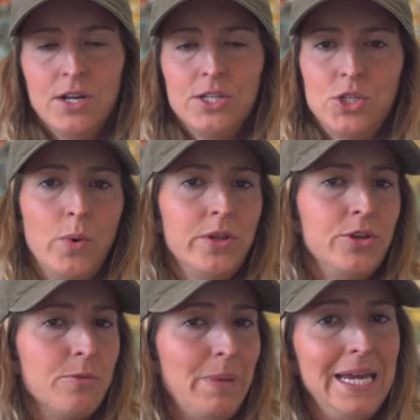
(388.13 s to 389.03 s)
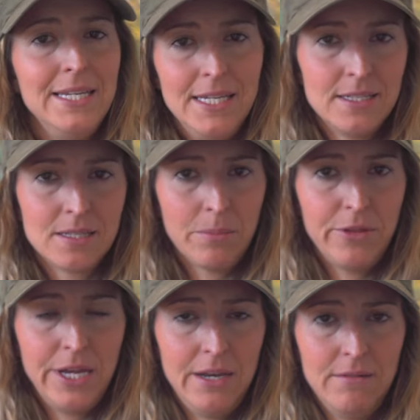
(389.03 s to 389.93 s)
So whether you're painting
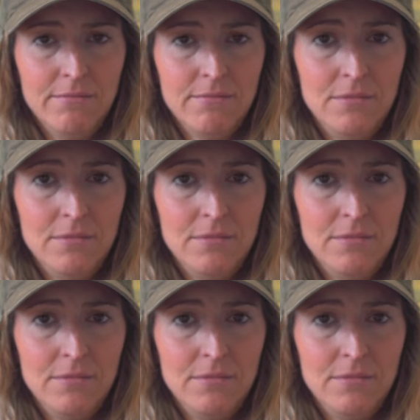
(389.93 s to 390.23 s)
something